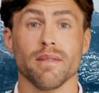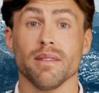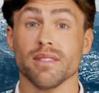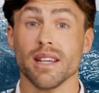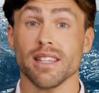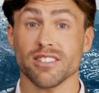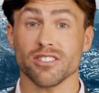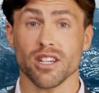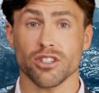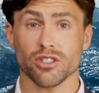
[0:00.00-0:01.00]
Third
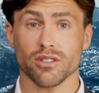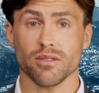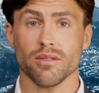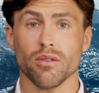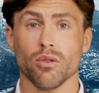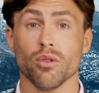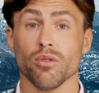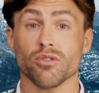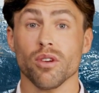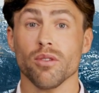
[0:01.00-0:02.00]
excursion,
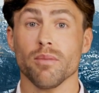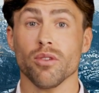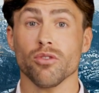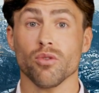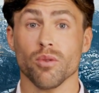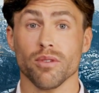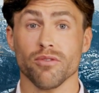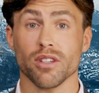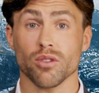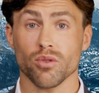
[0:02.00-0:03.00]
cruise on the Mostraumen
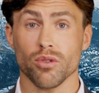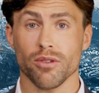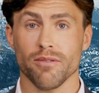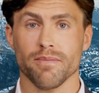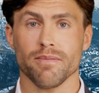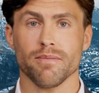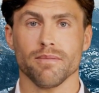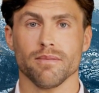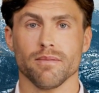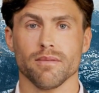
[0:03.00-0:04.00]
Fjord.
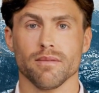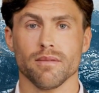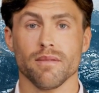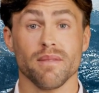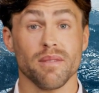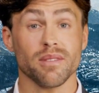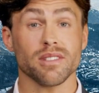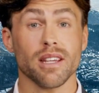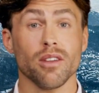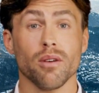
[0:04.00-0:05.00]

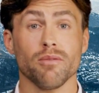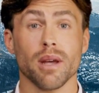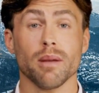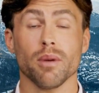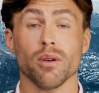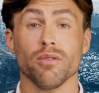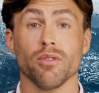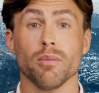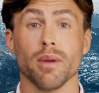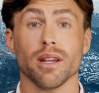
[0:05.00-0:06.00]
Set off by boat
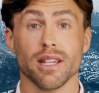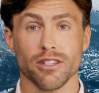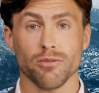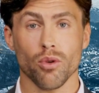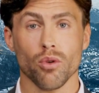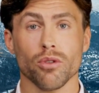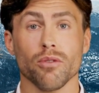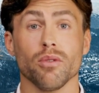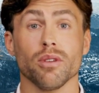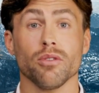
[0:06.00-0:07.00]
from Bergen's port
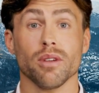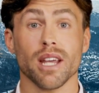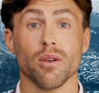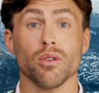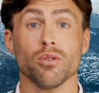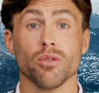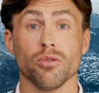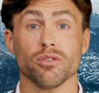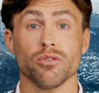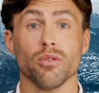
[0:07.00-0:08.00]
for a 3-hour
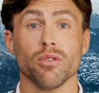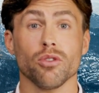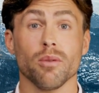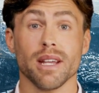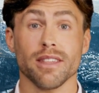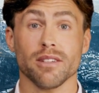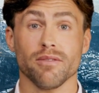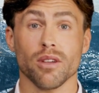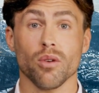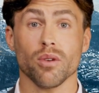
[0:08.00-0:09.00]
cruise through the dramatic
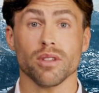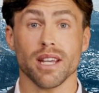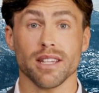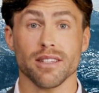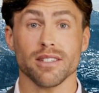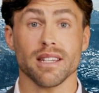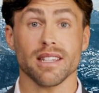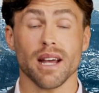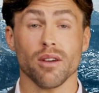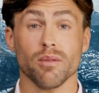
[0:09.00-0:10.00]
fjord and into the
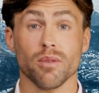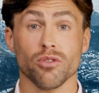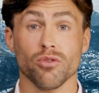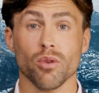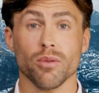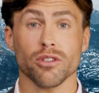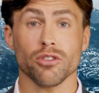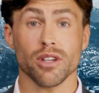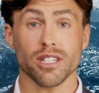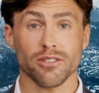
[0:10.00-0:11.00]
narrow Mostraumen
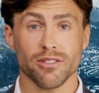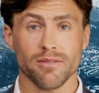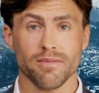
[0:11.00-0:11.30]
Strait.